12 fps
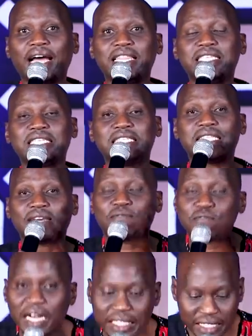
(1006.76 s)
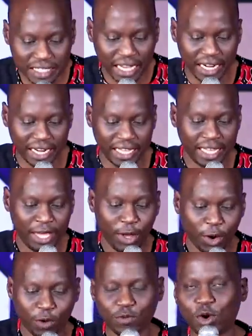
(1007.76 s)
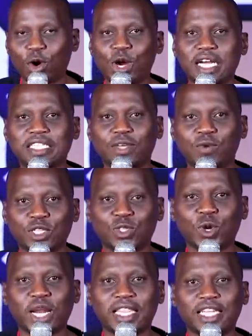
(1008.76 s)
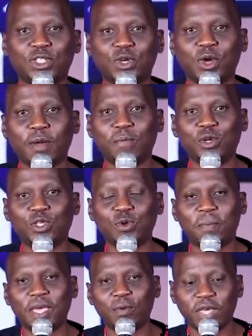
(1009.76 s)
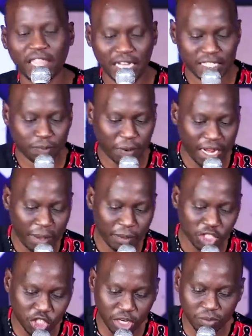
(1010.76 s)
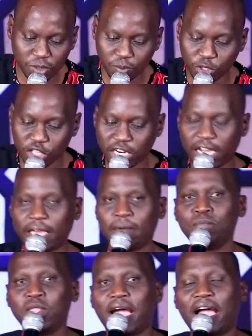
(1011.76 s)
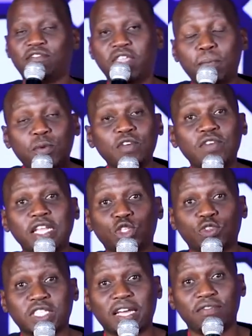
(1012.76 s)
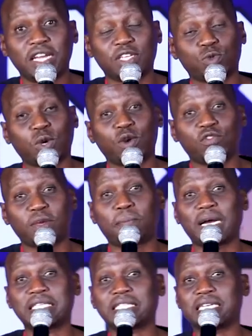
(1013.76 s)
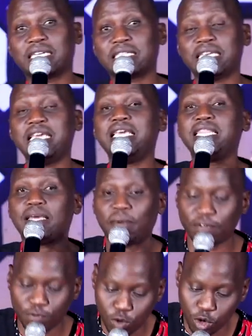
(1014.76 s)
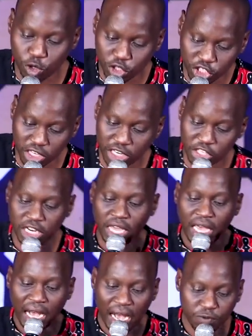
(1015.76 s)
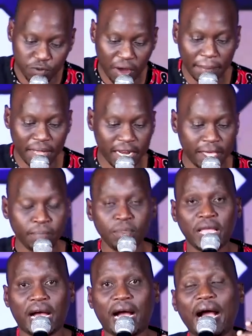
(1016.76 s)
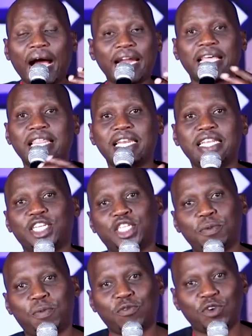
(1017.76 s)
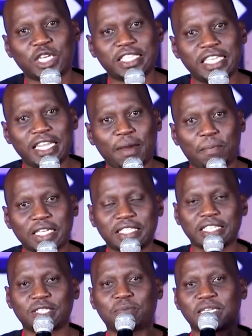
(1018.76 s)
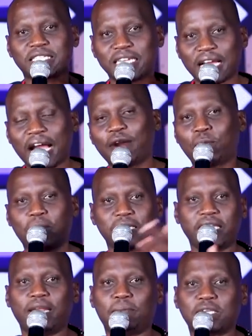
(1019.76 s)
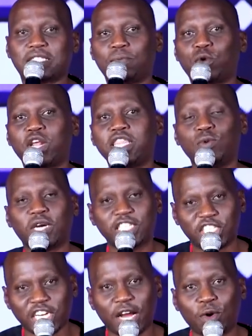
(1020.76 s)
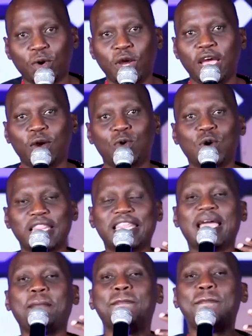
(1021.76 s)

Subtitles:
This is the first Sunday of August, and we're so glad that you're able to be with us. My name is James Mushai. I have the privilege of serving as one of the pastors in the Mavuno Church family under the leadership of our senior pastors, Pastor Caro and Pastor Mureithi Wanjao, who are the